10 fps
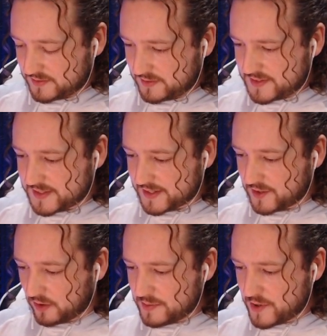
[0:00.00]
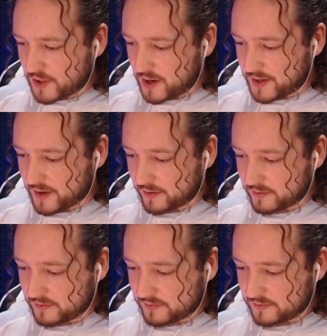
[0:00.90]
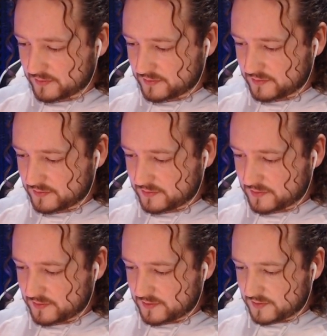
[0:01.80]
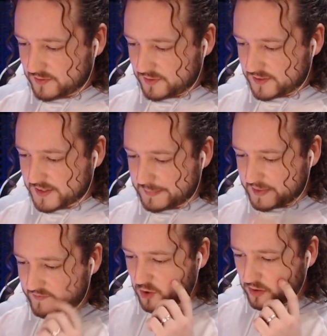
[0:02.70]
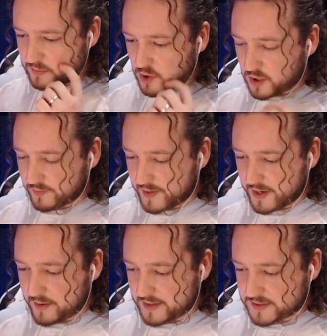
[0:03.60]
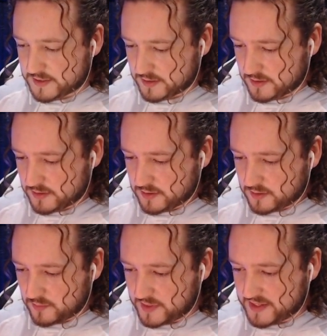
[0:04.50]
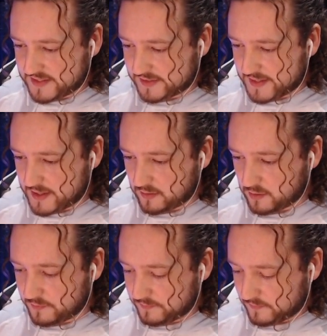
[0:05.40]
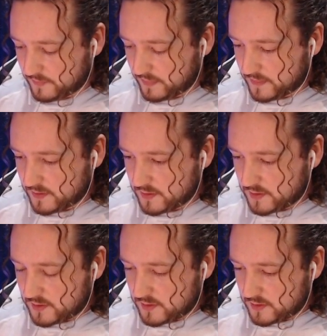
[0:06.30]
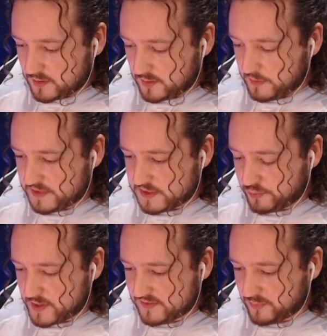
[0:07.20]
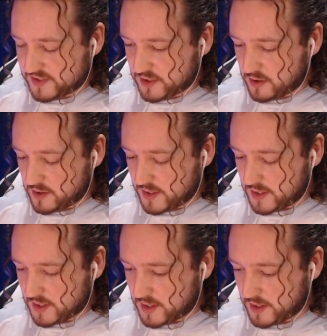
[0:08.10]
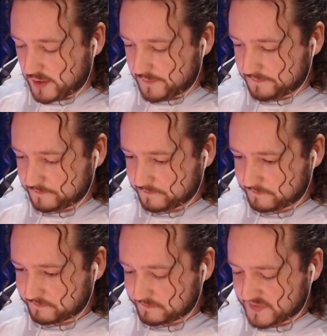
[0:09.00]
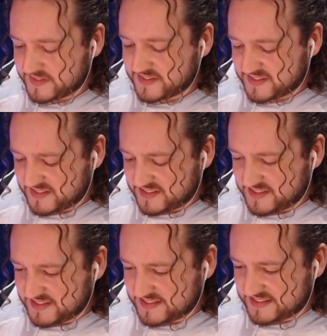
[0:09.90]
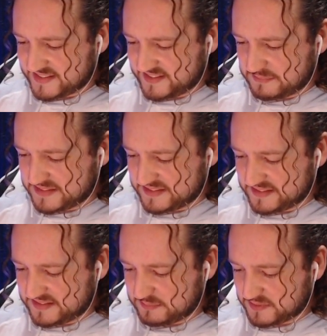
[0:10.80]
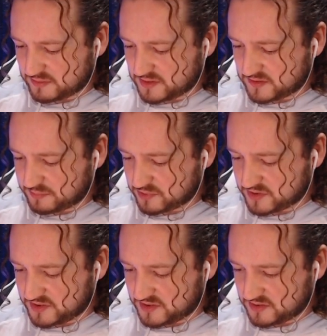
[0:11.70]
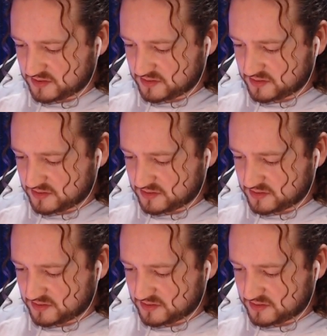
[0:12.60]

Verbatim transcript: Let's get a golem going on here. Let's get a bit of a golem going on right here, guys. Why did I say like that? I don't know. I wouldn't be surprised if we saw a. Uh... Yeah, that's gonna be that's gonna be rough, boys.